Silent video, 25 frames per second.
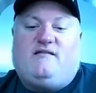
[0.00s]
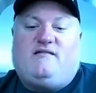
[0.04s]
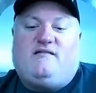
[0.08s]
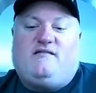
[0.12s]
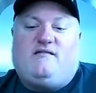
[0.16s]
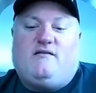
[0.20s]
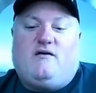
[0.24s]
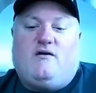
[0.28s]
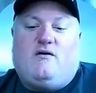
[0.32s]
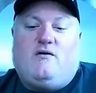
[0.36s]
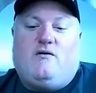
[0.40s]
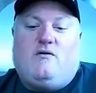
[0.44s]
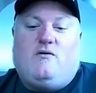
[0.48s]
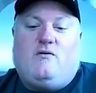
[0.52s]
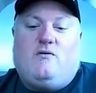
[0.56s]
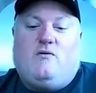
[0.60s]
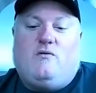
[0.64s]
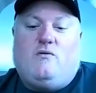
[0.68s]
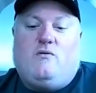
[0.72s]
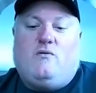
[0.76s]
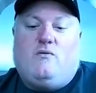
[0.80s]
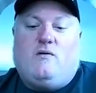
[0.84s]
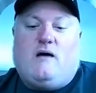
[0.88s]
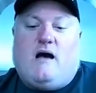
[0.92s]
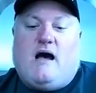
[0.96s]

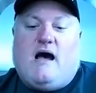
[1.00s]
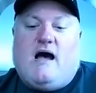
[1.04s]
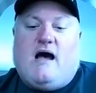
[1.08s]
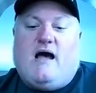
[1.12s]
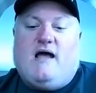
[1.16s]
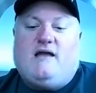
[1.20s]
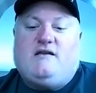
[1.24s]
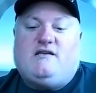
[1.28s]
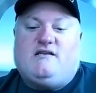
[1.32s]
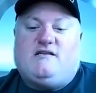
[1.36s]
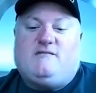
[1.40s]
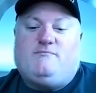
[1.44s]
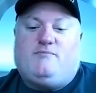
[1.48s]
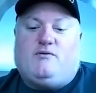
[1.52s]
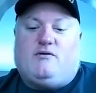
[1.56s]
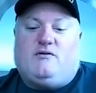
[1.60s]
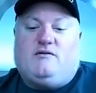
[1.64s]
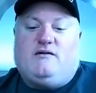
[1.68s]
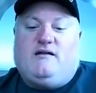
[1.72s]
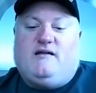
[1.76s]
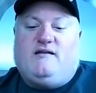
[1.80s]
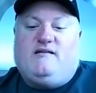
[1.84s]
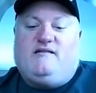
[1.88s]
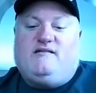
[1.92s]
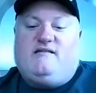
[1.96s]
So I just
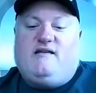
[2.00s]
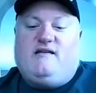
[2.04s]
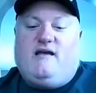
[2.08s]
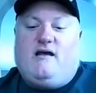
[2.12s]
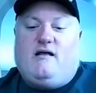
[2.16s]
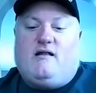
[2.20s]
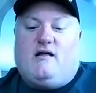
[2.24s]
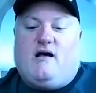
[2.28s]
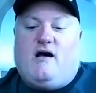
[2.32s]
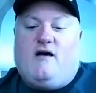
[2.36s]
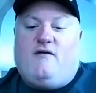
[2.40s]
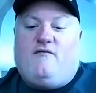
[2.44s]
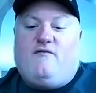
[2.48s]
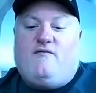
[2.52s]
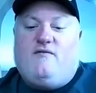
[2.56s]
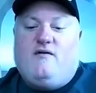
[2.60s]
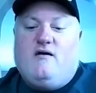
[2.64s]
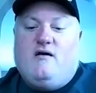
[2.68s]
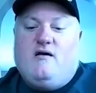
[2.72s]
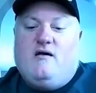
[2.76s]
pulled his tail off